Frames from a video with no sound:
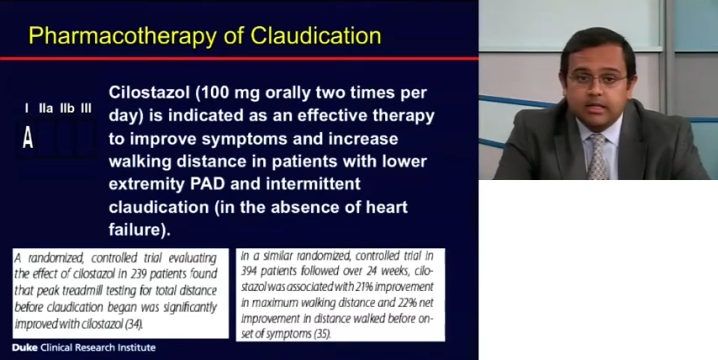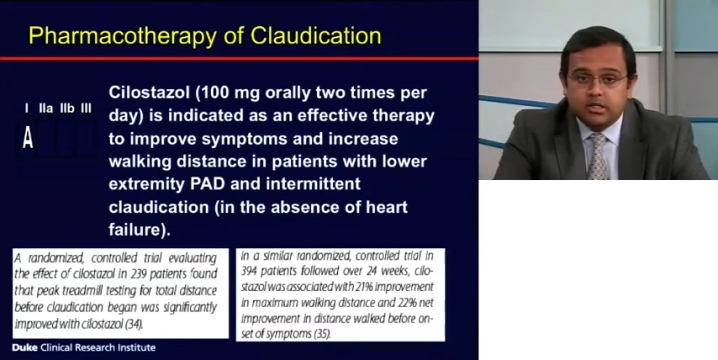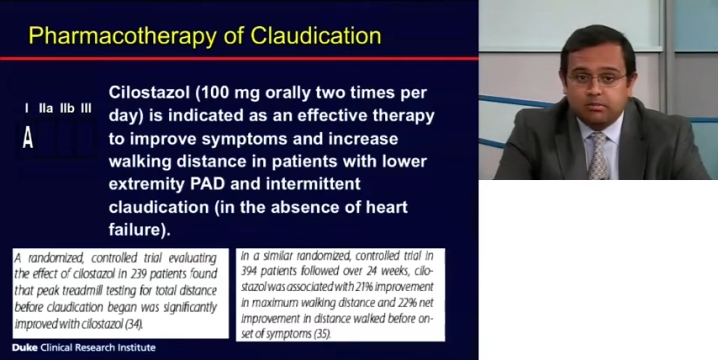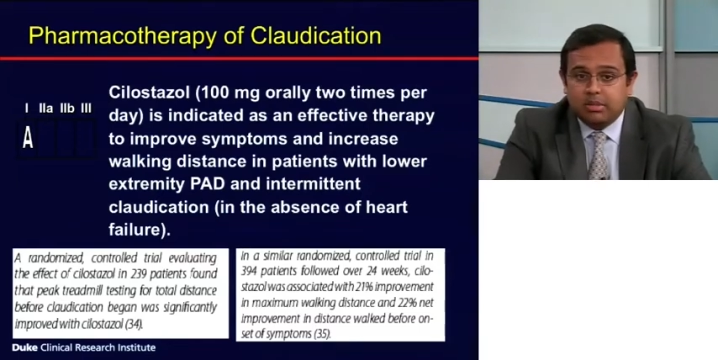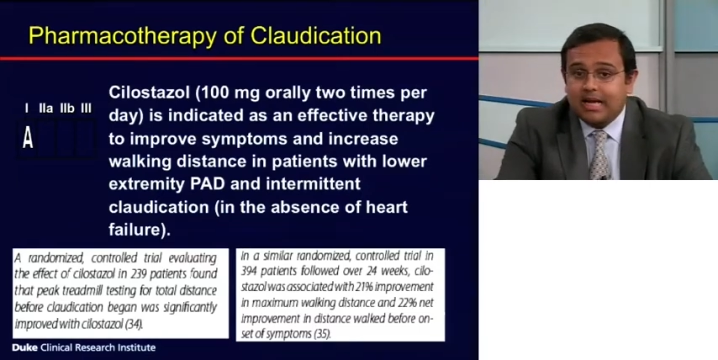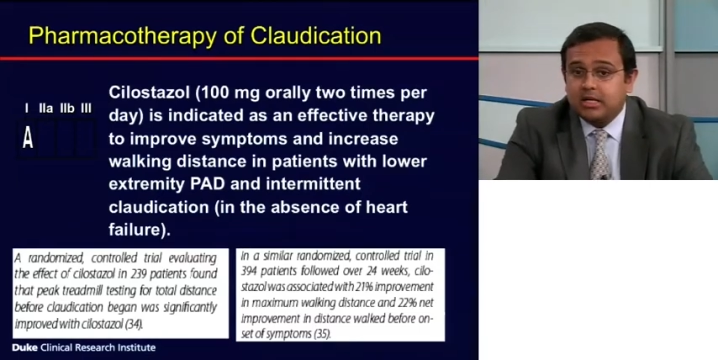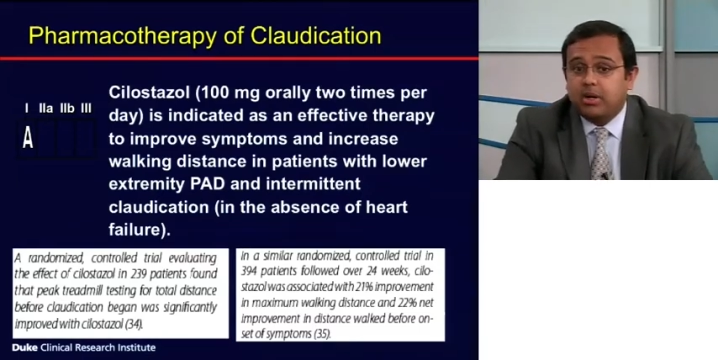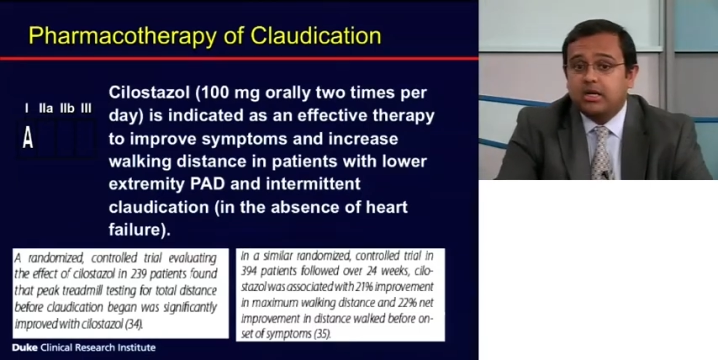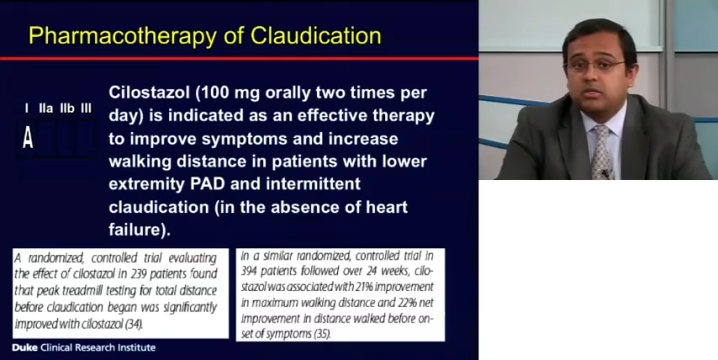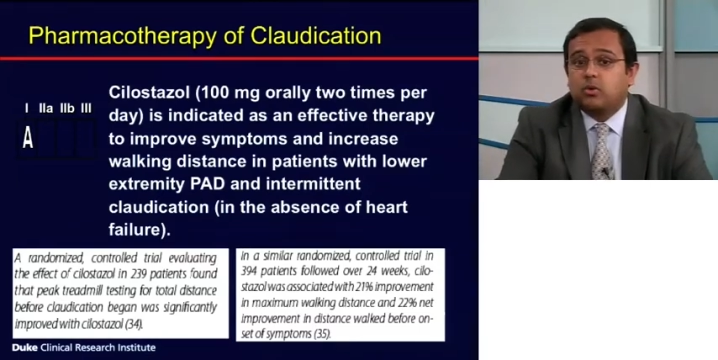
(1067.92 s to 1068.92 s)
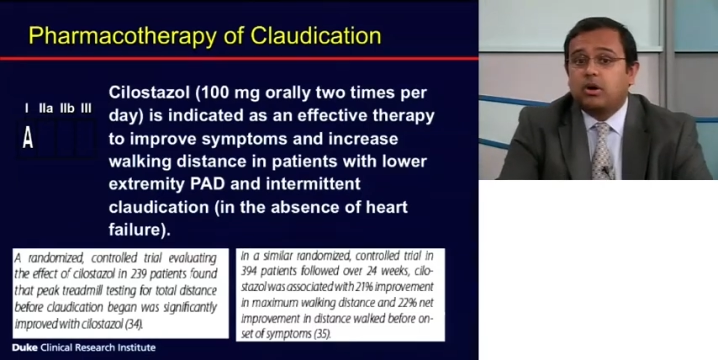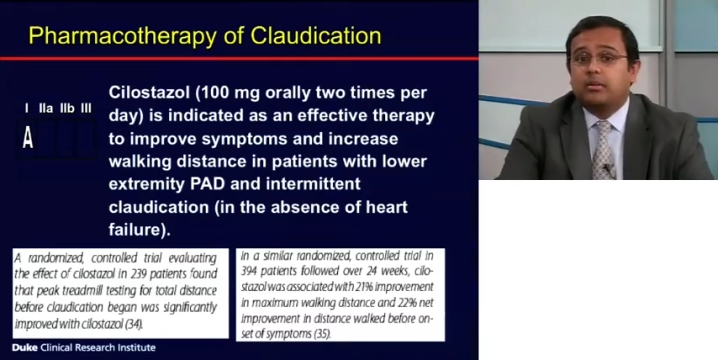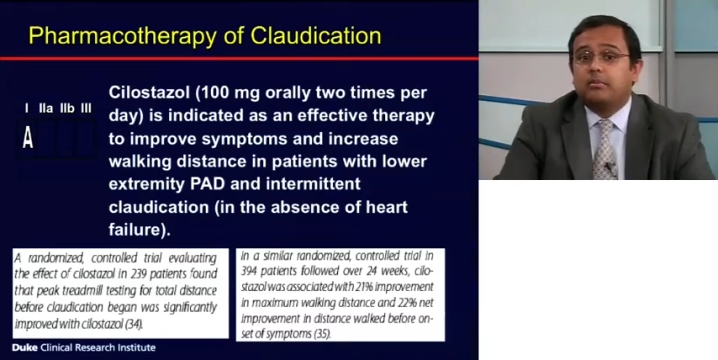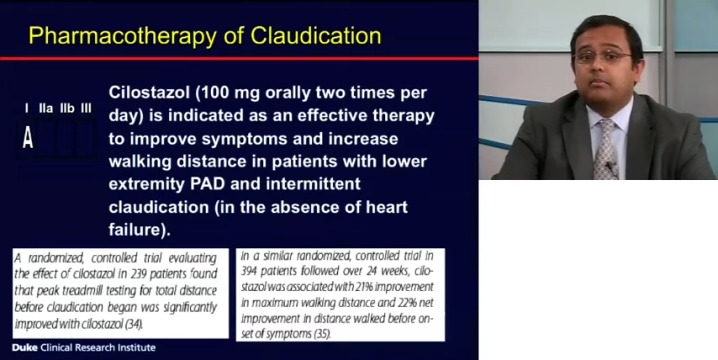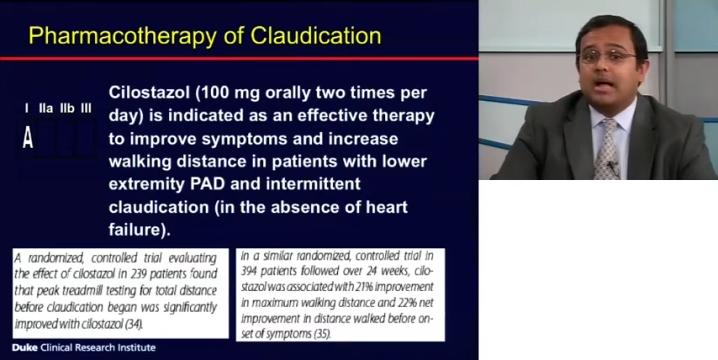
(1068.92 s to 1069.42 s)
There's a black box warning,
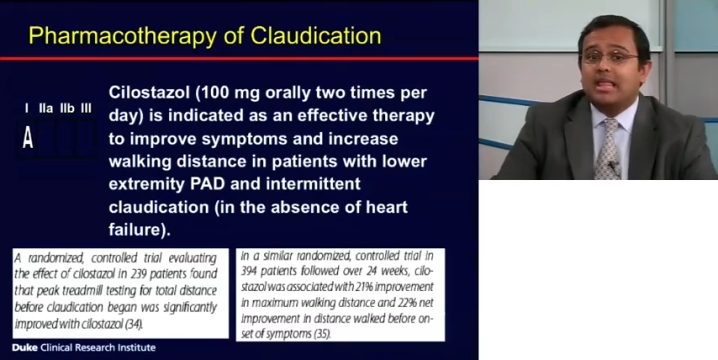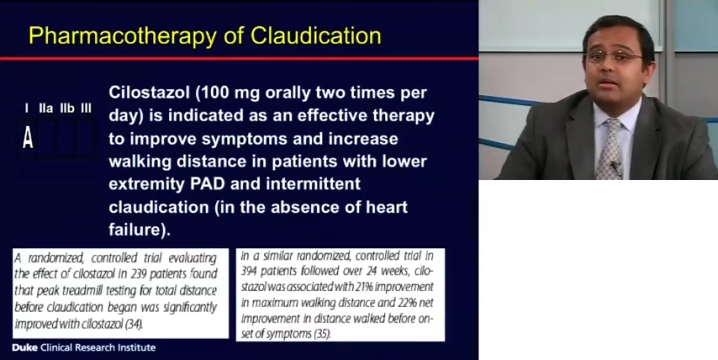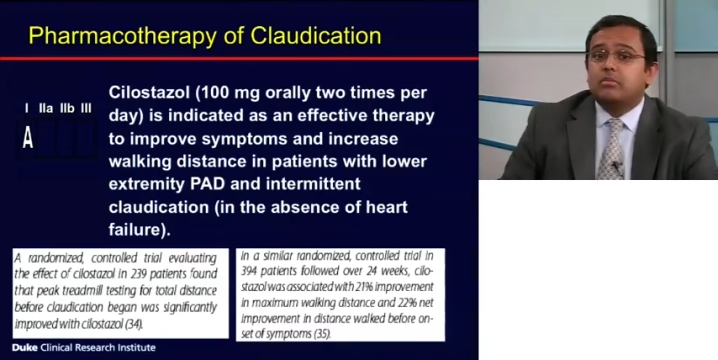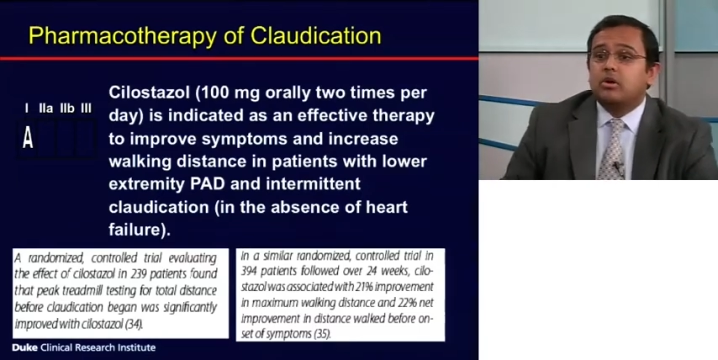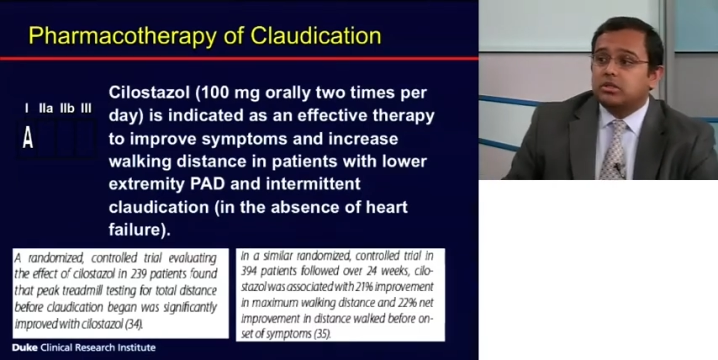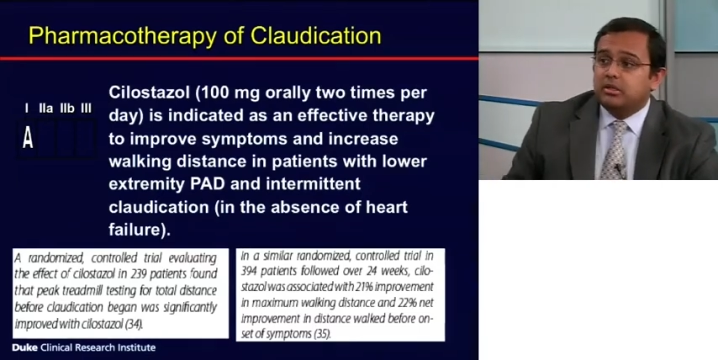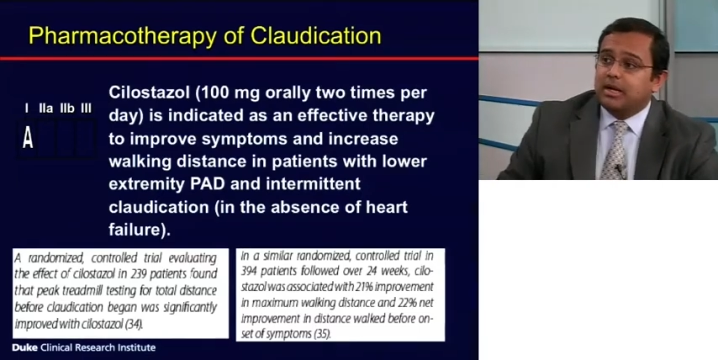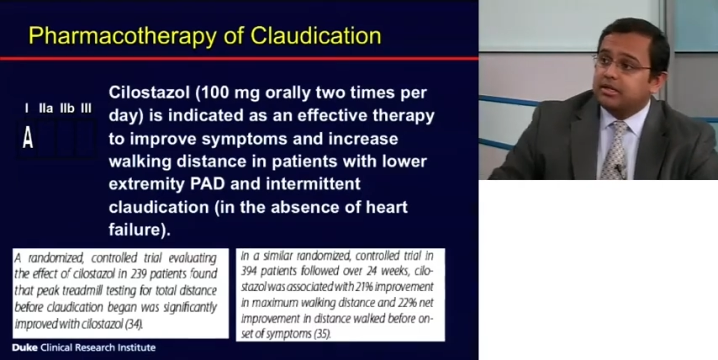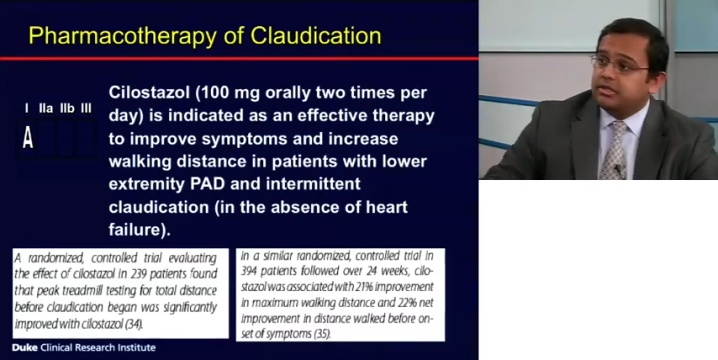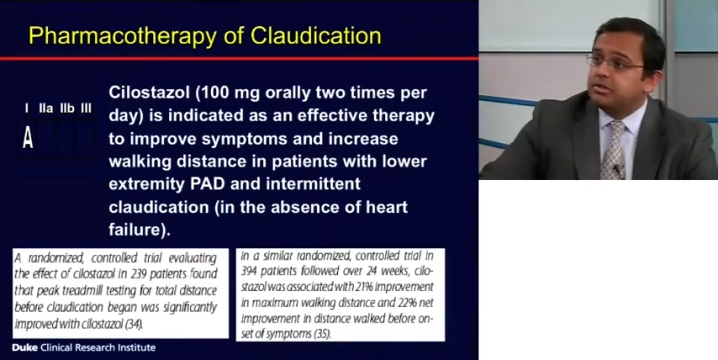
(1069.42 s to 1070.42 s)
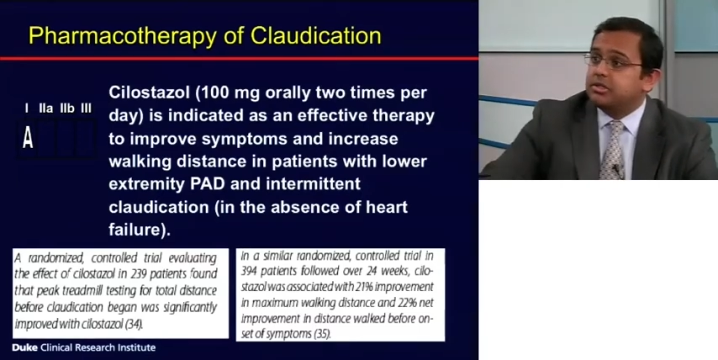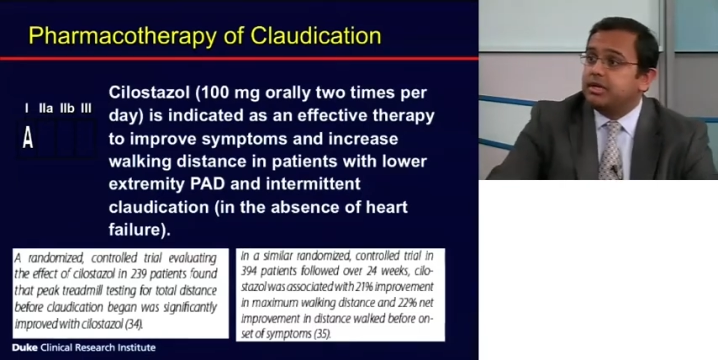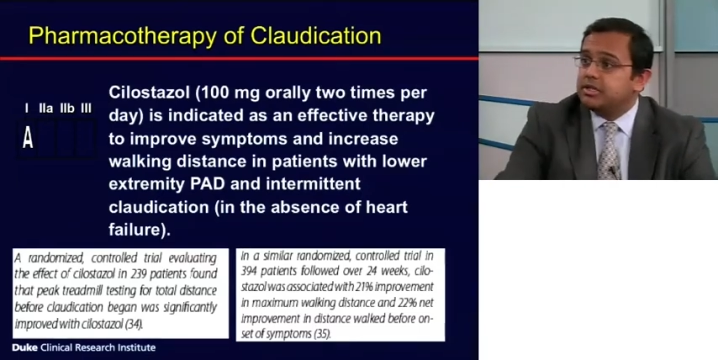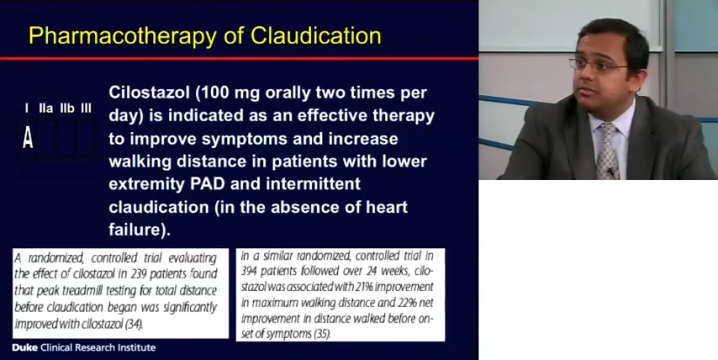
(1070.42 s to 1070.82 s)
I think mostly by association,